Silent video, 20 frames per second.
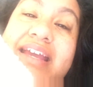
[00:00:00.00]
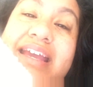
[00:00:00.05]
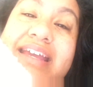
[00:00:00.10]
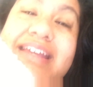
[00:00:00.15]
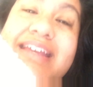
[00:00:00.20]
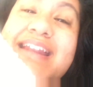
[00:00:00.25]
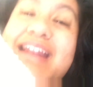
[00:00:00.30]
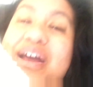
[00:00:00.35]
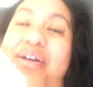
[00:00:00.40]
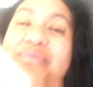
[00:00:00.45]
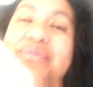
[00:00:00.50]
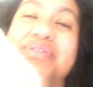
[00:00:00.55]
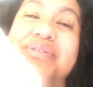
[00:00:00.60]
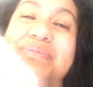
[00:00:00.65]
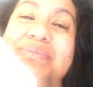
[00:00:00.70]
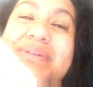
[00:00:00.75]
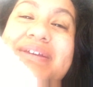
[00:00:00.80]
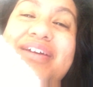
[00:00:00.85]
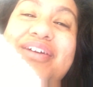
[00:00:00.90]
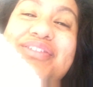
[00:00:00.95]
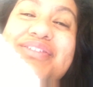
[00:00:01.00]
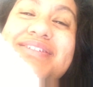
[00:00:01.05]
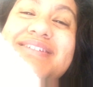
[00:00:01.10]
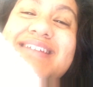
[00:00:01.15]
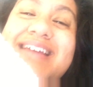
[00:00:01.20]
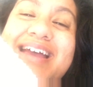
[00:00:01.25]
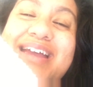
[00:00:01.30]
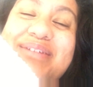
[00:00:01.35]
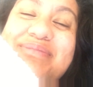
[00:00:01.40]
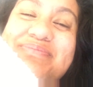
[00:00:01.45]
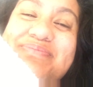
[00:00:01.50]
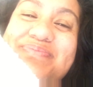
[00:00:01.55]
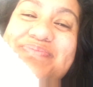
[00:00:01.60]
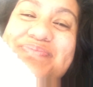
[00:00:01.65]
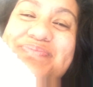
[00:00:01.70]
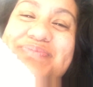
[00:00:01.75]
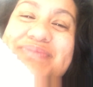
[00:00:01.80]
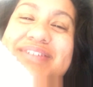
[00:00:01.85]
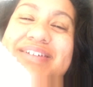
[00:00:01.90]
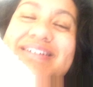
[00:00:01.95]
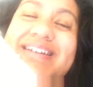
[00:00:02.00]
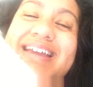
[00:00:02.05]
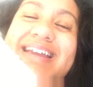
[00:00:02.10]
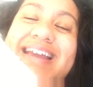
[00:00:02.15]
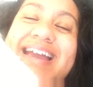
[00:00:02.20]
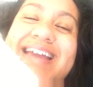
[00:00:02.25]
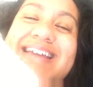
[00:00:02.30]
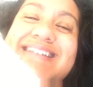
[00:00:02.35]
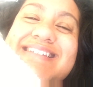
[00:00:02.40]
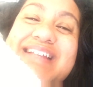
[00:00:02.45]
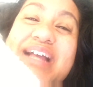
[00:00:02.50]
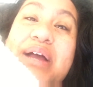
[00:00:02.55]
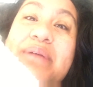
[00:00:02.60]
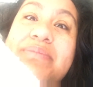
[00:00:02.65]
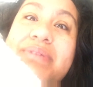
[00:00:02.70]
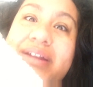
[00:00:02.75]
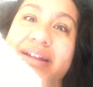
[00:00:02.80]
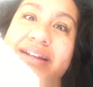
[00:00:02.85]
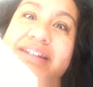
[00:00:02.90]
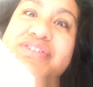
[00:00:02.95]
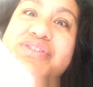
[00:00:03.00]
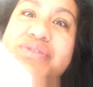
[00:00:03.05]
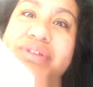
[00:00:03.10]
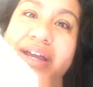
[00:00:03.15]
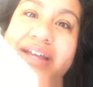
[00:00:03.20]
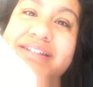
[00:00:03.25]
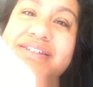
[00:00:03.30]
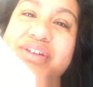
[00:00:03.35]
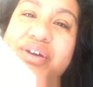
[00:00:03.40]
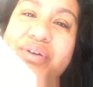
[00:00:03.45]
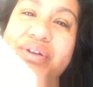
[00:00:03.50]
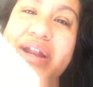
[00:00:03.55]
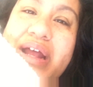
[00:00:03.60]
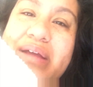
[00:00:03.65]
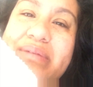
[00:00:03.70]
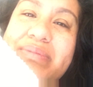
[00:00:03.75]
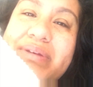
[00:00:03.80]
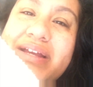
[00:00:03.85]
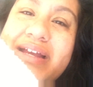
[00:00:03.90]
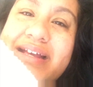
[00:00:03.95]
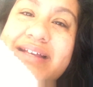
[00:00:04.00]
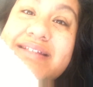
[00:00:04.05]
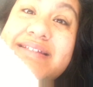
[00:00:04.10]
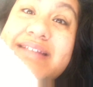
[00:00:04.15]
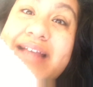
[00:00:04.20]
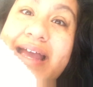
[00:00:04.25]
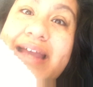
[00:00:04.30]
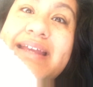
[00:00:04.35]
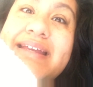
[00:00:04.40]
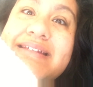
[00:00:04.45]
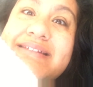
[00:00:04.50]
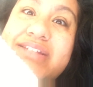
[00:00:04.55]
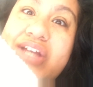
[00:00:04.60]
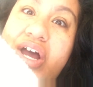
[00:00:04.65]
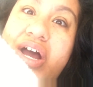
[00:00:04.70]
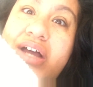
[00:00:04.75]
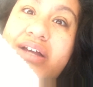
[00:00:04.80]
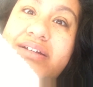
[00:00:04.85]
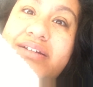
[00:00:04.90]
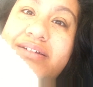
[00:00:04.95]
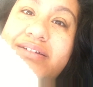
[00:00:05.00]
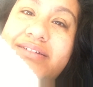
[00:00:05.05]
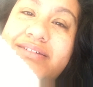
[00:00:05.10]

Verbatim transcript: hanging out with me all the time. Okay, guys, I'm going to let you guys go now because I can talk.